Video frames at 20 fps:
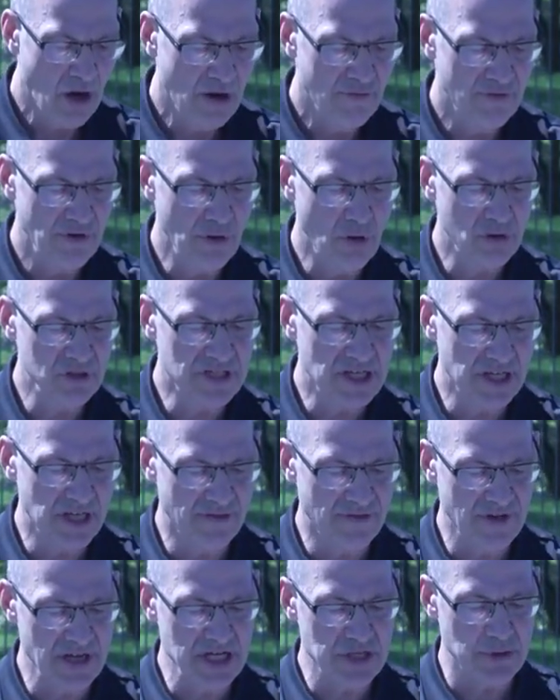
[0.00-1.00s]
For those
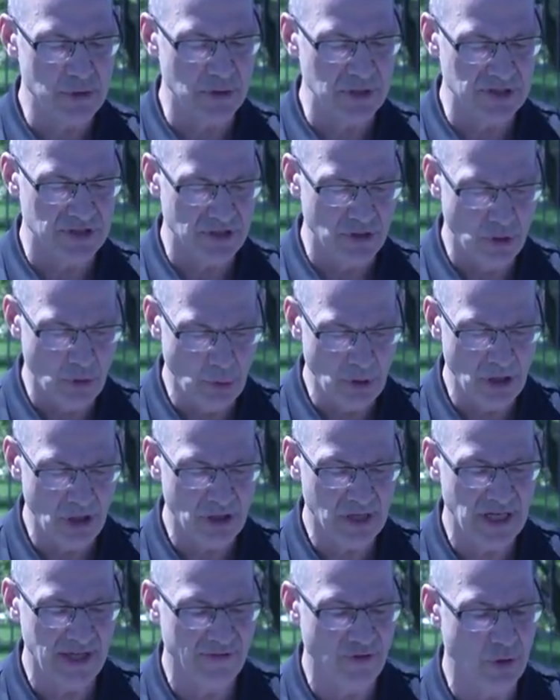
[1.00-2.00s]
individuals who are
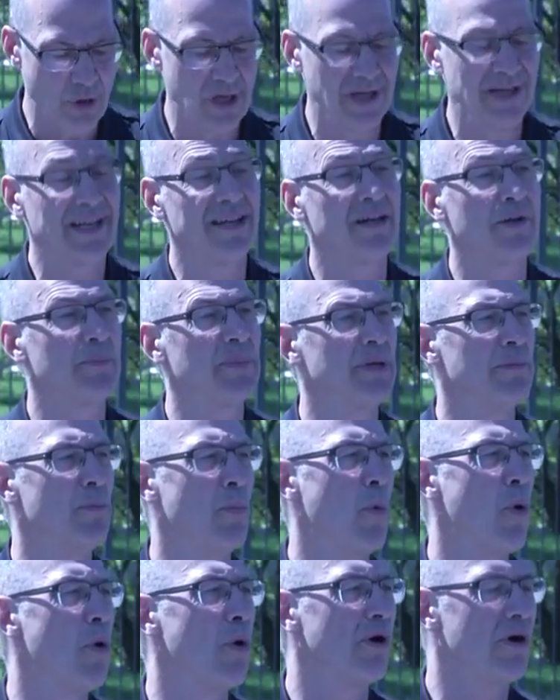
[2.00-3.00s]
looking for a little bit
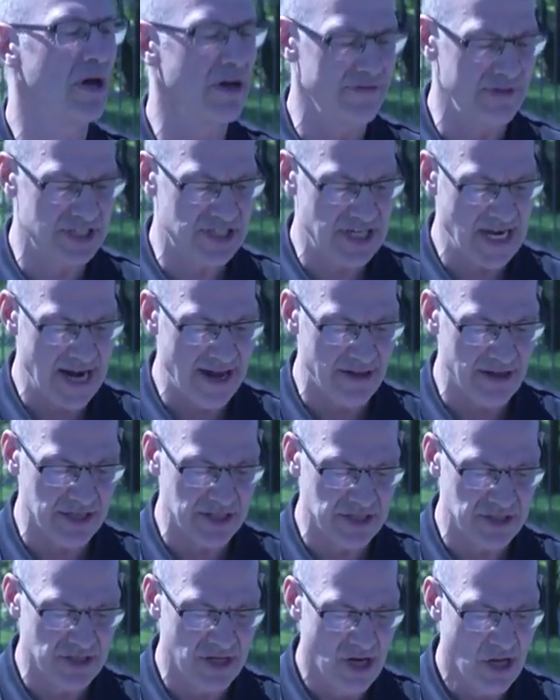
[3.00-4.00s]
more of a
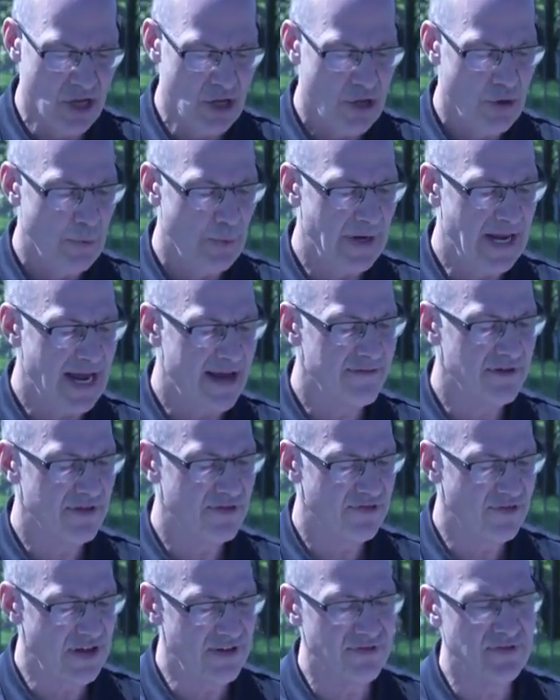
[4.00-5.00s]
challenge, we have the
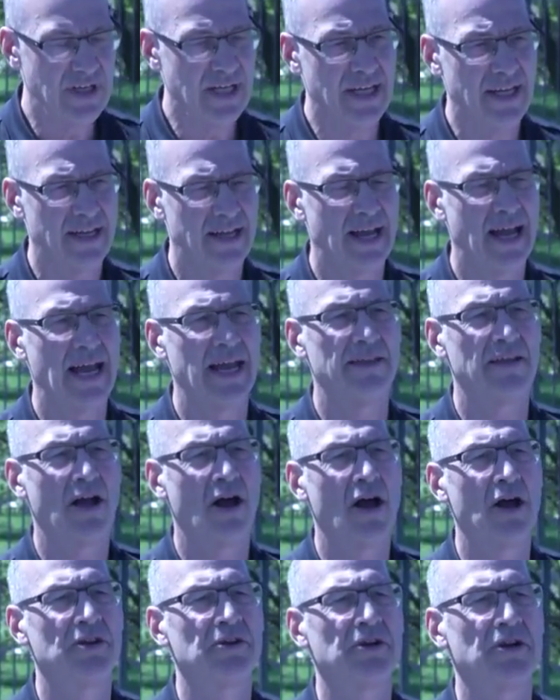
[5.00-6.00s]
50 and the
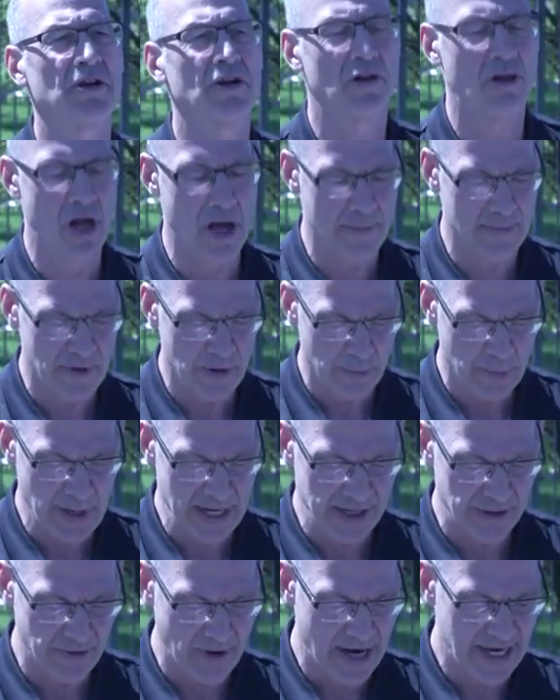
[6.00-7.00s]
100 kilometer
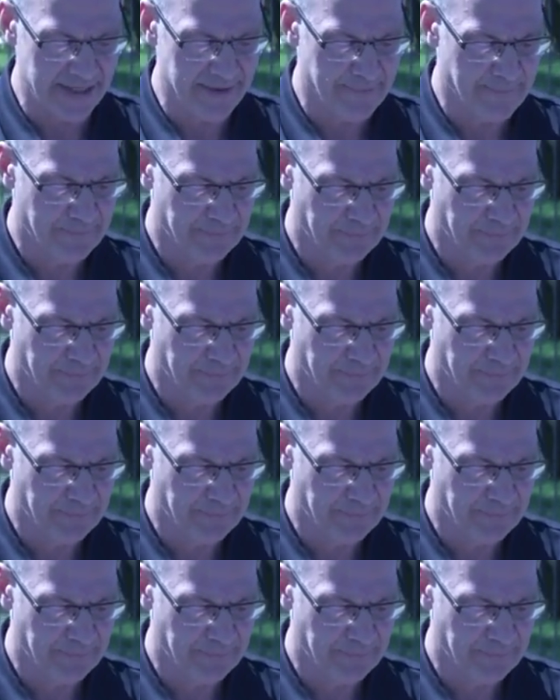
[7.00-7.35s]
bike ride.